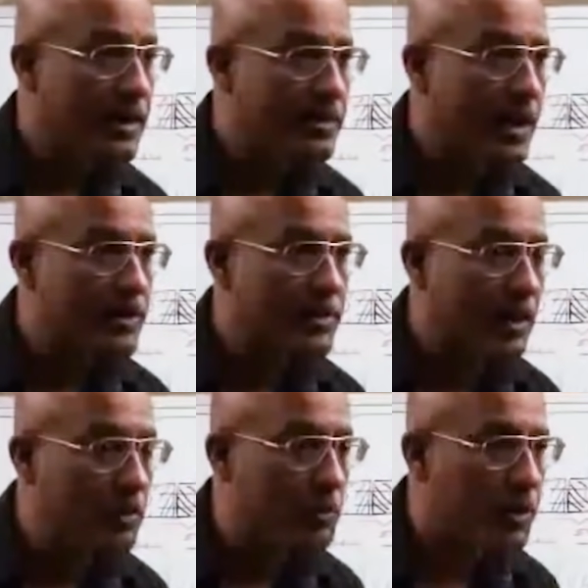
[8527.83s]
That
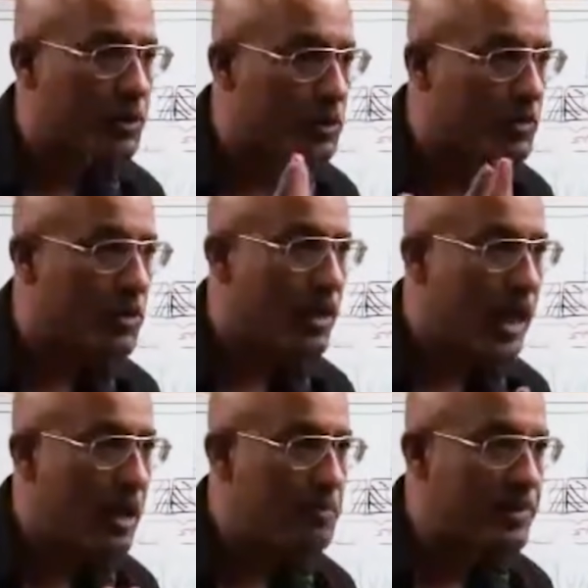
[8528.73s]
cell will produce
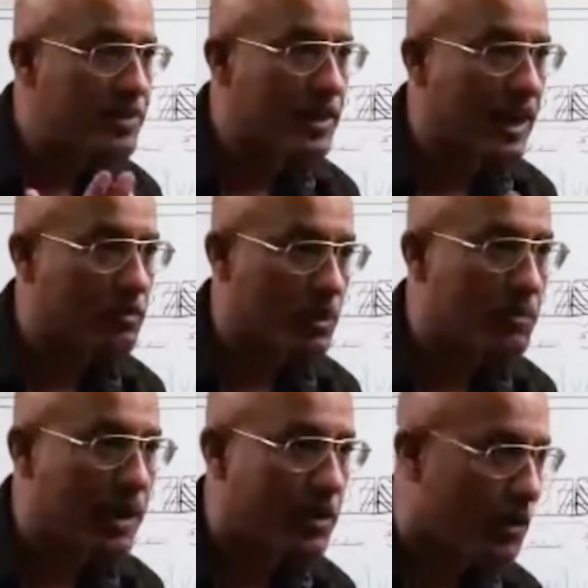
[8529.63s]
MHC class 1
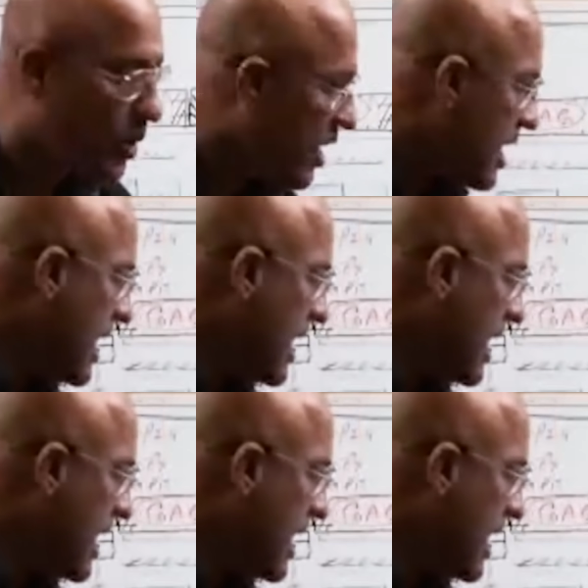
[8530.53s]
molecule